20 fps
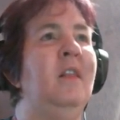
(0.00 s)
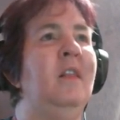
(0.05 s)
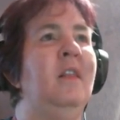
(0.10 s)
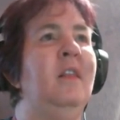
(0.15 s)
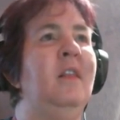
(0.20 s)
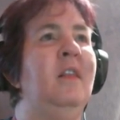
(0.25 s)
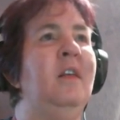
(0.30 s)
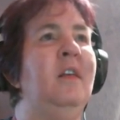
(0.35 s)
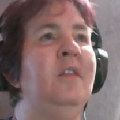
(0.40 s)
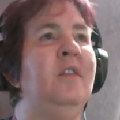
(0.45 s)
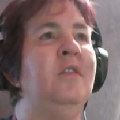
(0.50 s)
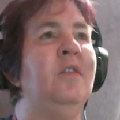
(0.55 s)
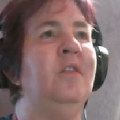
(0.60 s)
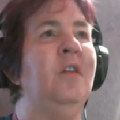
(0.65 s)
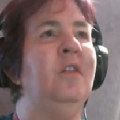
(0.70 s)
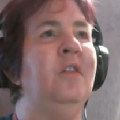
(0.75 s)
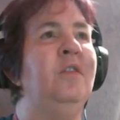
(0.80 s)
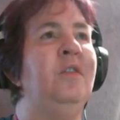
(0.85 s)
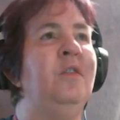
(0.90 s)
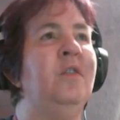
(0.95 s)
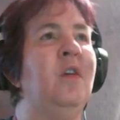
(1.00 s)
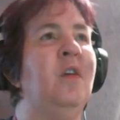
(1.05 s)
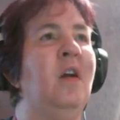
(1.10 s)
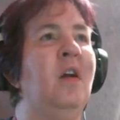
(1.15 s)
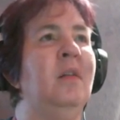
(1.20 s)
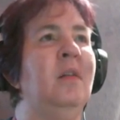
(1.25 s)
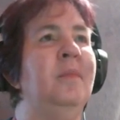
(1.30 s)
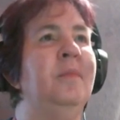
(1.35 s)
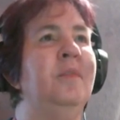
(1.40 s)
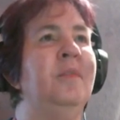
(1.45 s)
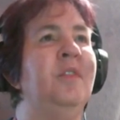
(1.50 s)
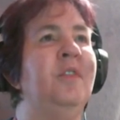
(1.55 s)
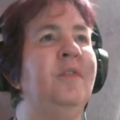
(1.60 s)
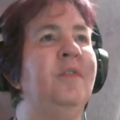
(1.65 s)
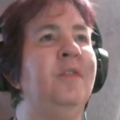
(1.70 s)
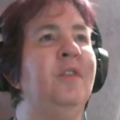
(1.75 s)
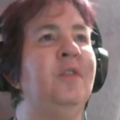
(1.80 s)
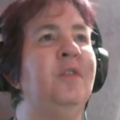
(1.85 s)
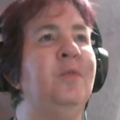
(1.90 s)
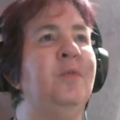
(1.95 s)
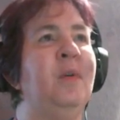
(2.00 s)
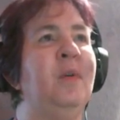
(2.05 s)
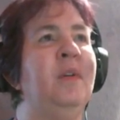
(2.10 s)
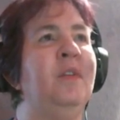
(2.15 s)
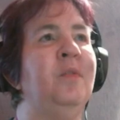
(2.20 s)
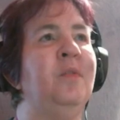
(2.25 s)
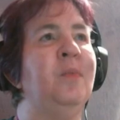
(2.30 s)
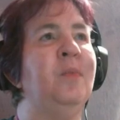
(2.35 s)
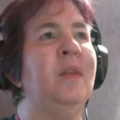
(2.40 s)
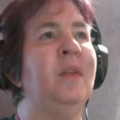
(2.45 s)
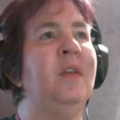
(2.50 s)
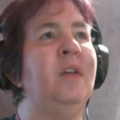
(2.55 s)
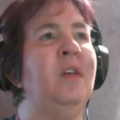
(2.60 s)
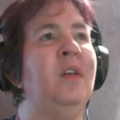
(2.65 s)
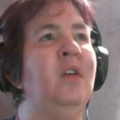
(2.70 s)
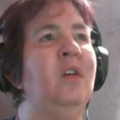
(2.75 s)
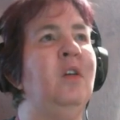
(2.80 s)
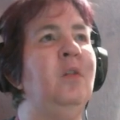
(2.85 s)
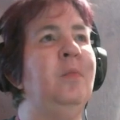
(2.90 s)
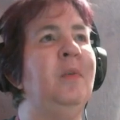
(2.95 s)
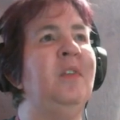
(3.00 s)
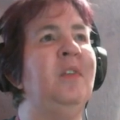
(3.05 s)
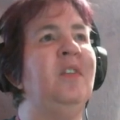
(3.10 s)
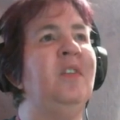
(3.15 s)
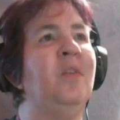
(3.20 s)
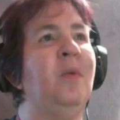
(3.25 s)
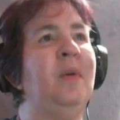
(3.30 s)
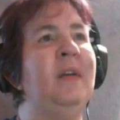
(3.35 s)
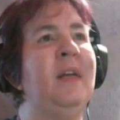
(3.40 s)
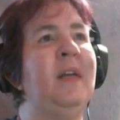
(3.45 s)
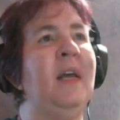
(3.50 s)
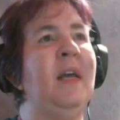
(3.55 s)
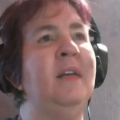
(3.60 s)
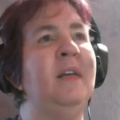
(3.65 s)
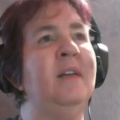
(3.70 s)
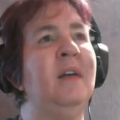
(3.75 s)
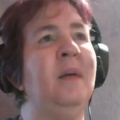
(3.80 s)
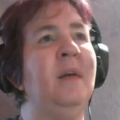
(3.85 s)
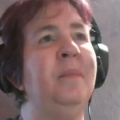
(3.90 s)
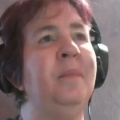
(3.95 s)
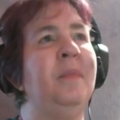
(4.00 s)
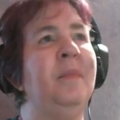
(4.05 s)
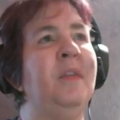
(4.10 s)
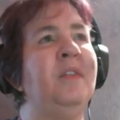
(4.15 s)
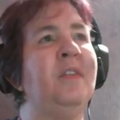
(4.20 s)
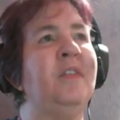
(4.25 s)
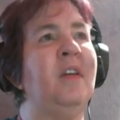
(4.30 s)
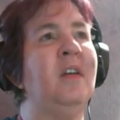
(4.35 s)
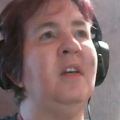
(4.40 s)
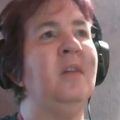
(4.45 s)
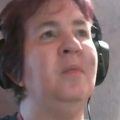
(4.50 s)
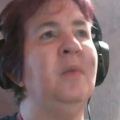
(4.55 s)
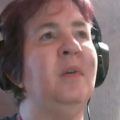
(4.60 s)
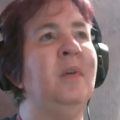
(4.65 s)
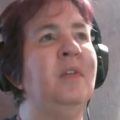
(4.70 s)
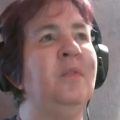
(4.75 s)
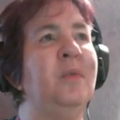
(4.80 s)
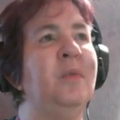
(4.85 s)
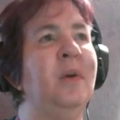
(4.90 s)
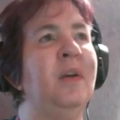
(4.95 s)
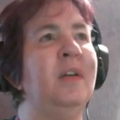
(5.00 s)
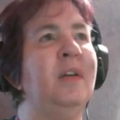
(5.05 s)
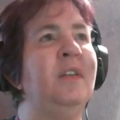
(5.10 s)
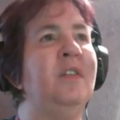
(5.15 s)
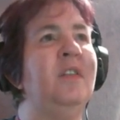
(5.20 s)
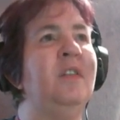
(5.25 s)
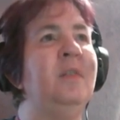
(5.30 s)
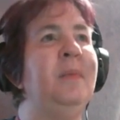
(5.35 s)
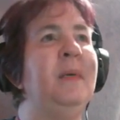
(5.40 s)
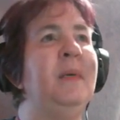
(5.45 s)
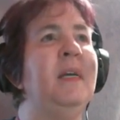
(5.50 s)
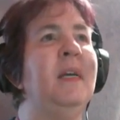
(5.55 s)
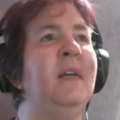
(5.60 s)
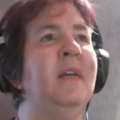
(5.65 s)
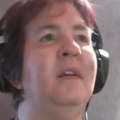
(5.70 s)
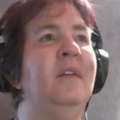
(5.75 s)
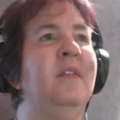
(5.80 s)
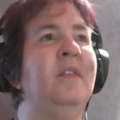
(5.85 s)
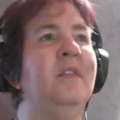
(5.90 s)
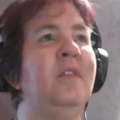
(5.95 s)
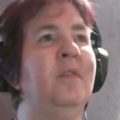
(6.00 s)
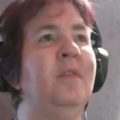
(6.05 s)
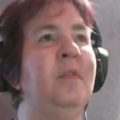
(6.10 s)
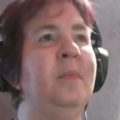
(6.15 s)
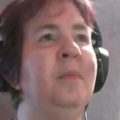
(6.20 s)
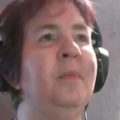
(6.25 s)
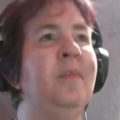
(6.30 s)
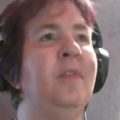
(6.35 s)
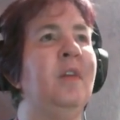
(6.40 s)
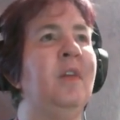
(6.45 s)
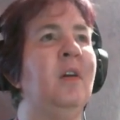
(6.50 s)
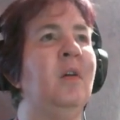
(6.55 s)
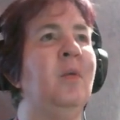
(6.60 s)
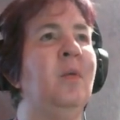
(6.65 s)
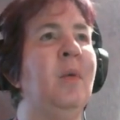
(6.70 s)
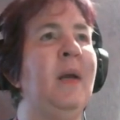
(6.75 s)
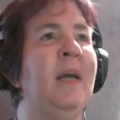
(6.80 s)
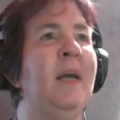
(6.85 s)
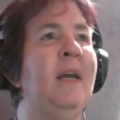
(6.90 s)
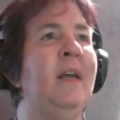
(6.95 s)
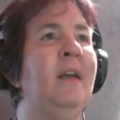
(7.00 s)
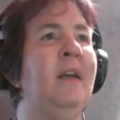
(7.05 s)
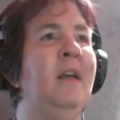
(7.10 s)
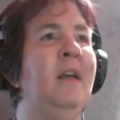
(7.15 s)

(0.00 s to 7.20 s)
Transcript: These are two columns. The first one is where the cube is going to end up. The second one is where it is to begin. So we move it away,